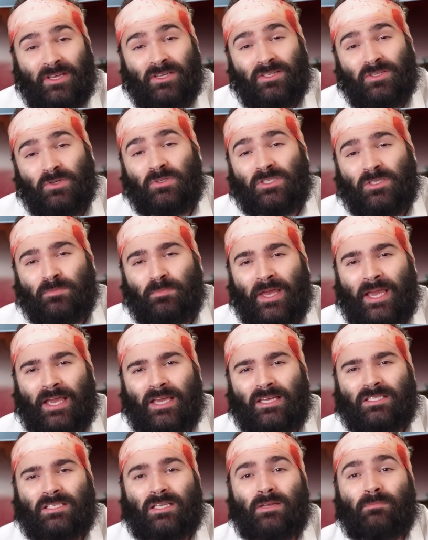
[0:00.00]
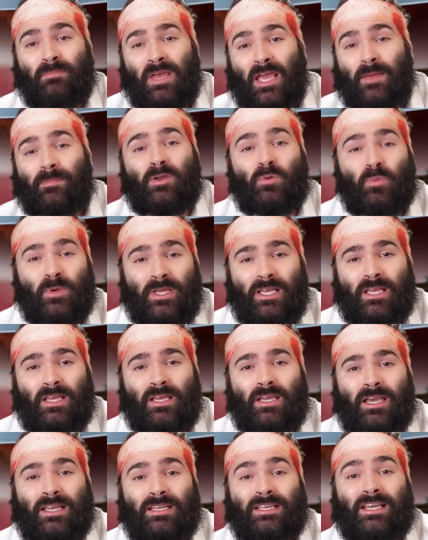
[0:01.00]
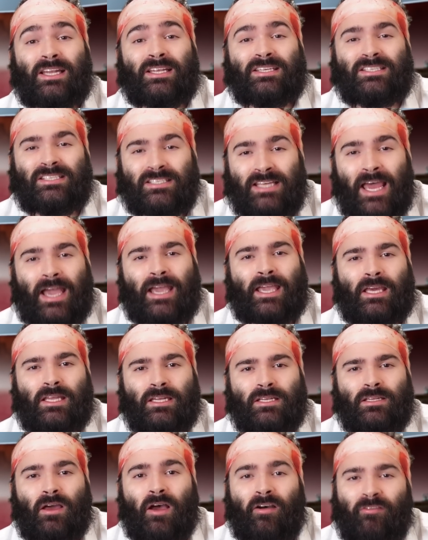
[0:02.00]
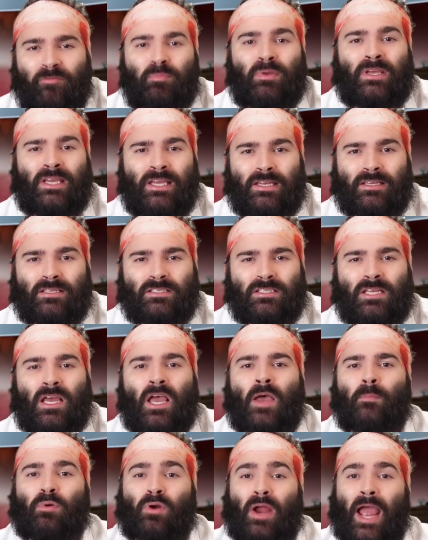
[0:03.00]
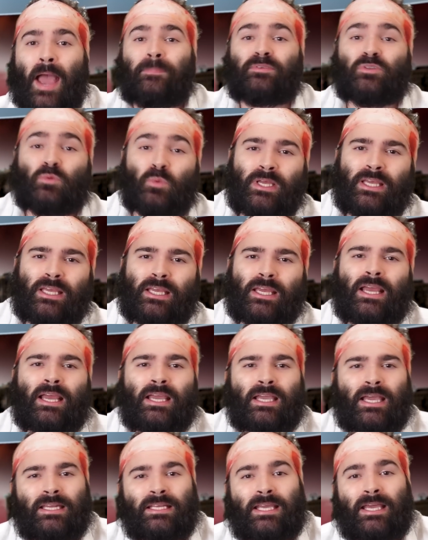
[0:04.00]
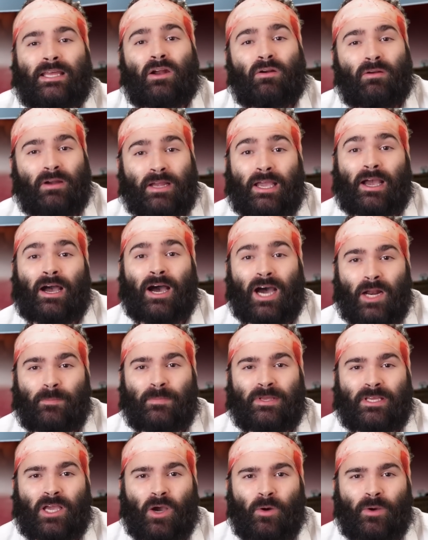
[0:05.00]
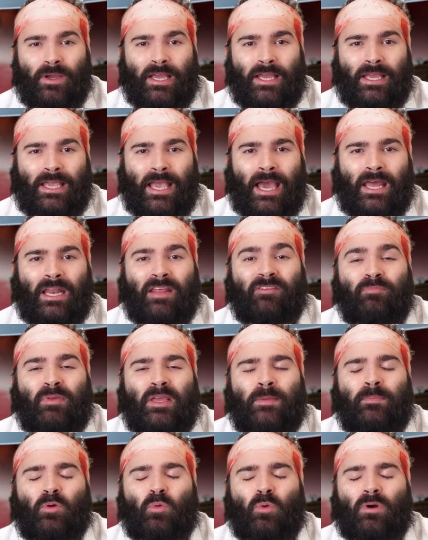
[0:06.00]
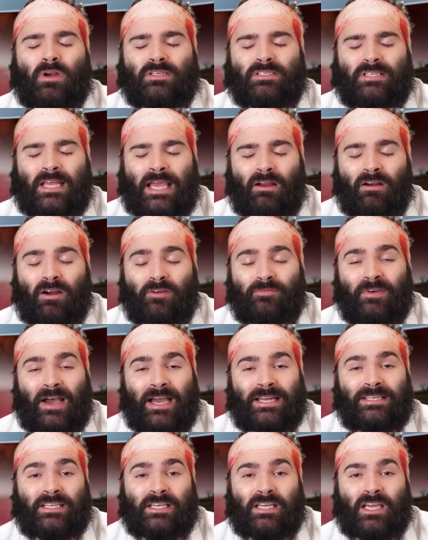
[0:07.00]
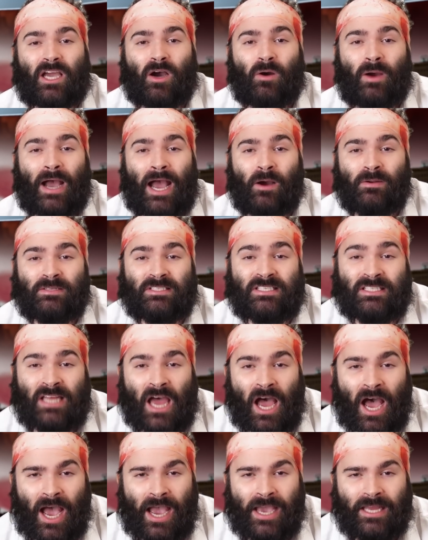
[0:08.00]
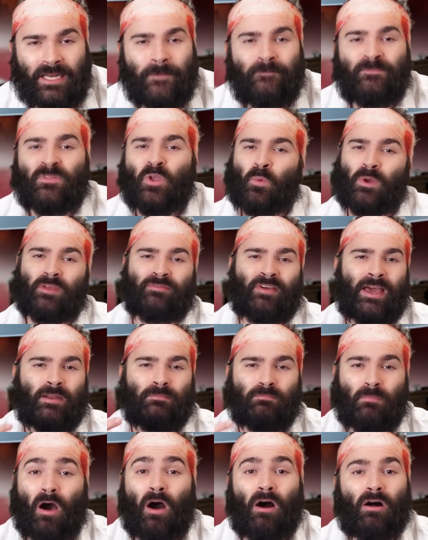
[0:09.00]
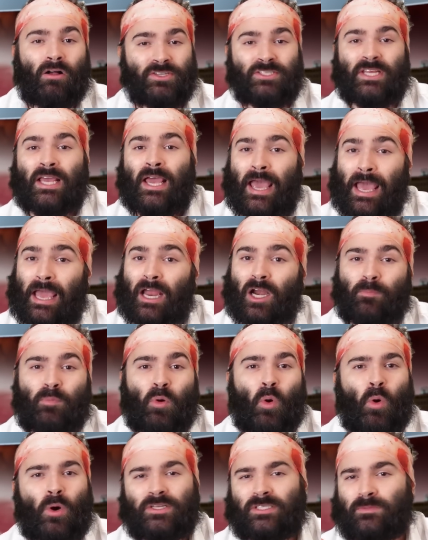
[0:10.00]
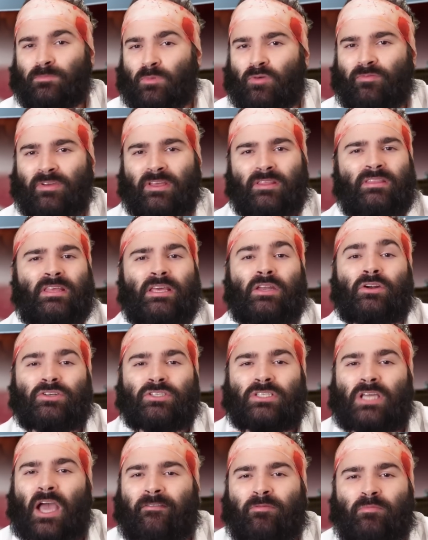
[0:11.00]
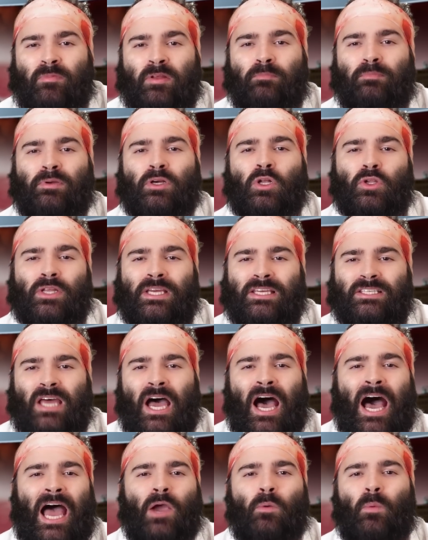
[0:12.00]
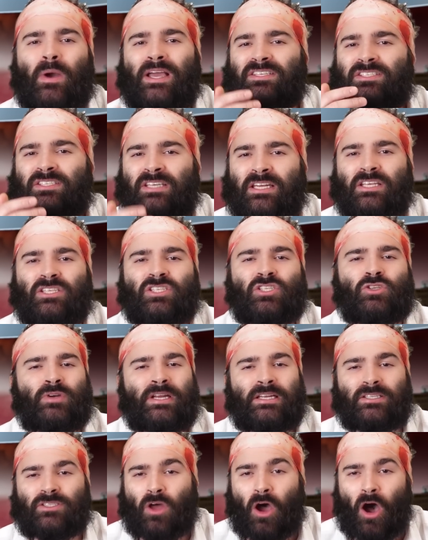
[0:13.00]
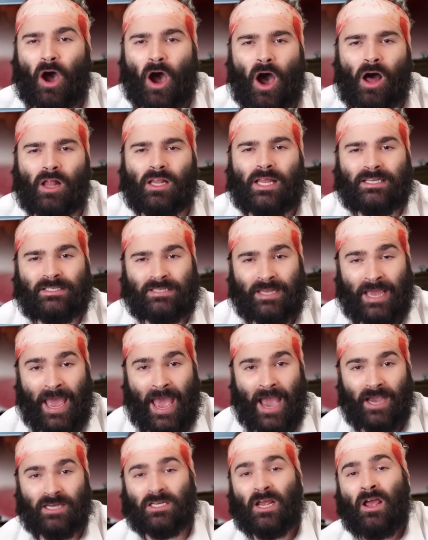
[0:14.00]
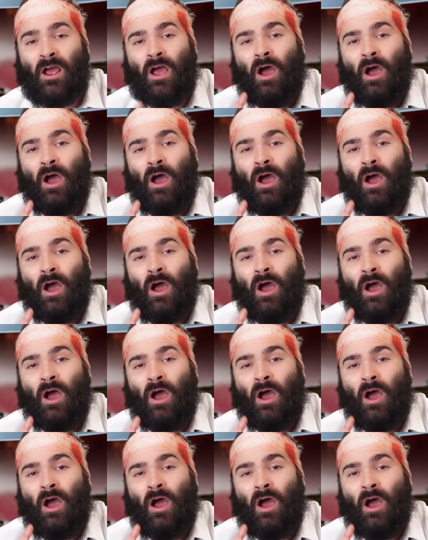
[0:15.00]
into space, maybe we can get a second of peace. Perhaps we can get our economy going again if people weren't terrified to go outside. We've had malls, airports, movie theaters, government buildings, highways, city streets, all attacked.